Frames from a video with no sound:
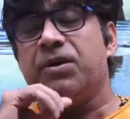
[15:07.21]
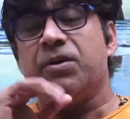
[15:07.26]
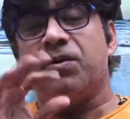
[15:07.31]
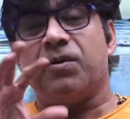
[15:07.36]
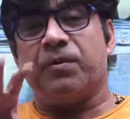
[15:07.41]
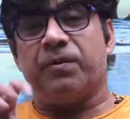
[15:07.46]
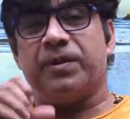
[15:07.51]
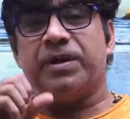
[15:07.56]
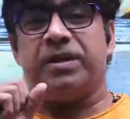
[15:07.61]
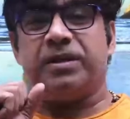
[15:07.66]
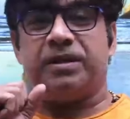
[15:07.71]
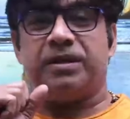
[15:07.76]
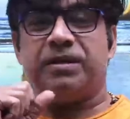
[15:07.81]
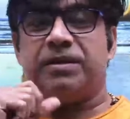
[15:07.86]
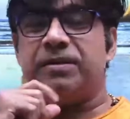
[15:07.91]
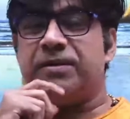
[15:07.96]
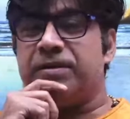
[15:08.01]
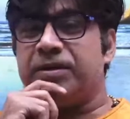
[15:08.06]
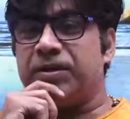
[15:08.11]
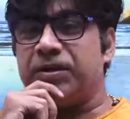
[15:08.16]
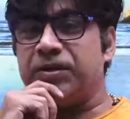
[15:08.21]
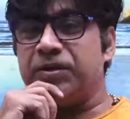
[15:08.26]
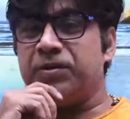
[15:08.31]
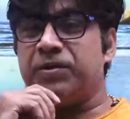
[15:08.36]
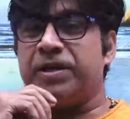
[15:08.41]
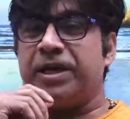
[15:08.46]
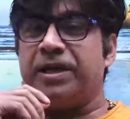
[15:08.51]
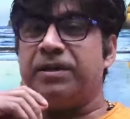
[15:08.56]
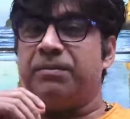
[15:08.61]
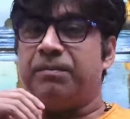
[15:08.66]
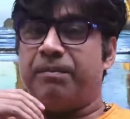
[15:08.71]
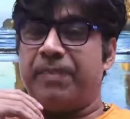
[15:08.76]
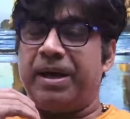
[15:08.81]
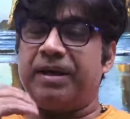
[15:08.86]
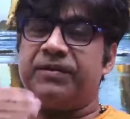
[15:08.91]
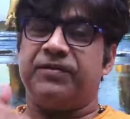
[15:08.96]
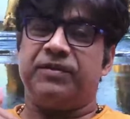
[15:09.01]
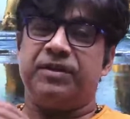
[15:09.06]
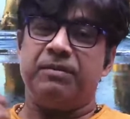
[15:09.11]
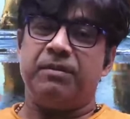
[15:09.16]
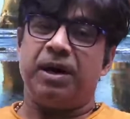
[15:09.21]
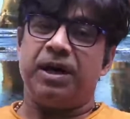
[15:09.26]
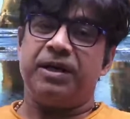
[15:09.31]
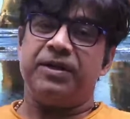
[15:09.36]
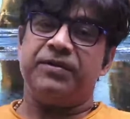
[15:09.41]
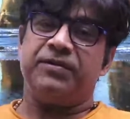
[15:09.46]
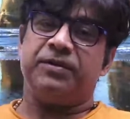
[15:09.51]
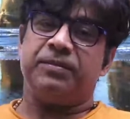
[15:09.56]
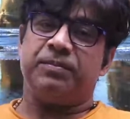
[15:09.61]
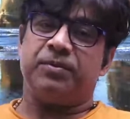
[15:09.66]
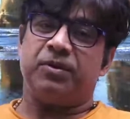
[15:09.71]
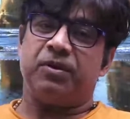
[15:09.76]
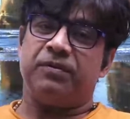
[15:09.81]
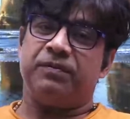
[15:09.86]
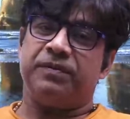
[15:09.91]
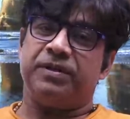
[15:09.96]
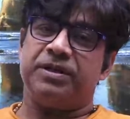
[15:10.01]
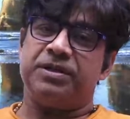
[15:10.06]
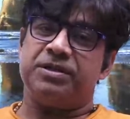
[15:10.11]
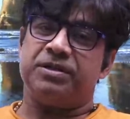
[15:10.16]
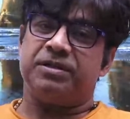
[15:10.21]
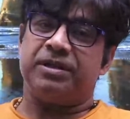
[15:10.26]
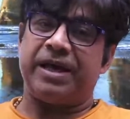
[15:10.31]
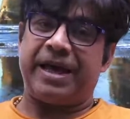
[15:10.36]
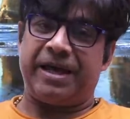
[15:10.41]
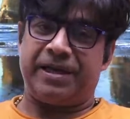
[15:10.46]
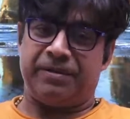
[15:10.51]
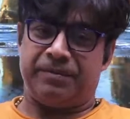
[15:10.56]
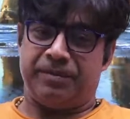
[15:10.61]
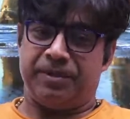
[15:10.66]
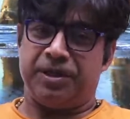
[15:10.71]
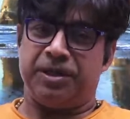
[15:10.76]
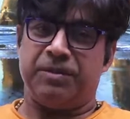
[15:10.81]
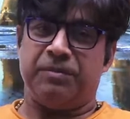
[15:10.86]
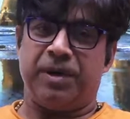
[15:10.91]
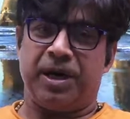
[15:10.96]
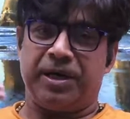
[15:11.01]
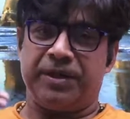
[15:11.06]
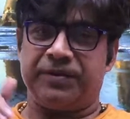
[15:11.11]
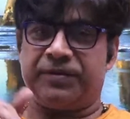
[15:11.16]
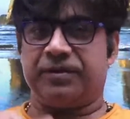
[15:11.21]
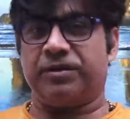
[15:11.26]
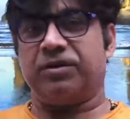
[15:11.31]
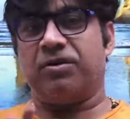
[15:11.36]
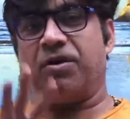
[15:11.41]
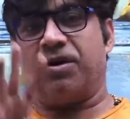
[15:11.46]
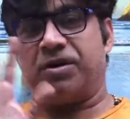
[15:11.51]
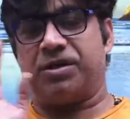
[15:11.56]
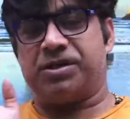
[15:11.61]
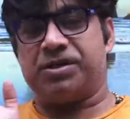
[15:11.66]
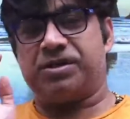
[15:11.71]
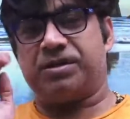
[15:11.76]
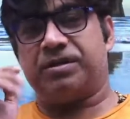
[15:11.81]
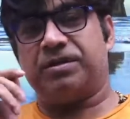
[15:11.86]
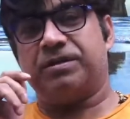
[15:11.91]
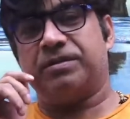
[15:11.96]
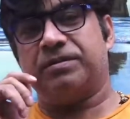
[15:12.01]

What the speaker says: where you can maximize the profit and minimize the cost.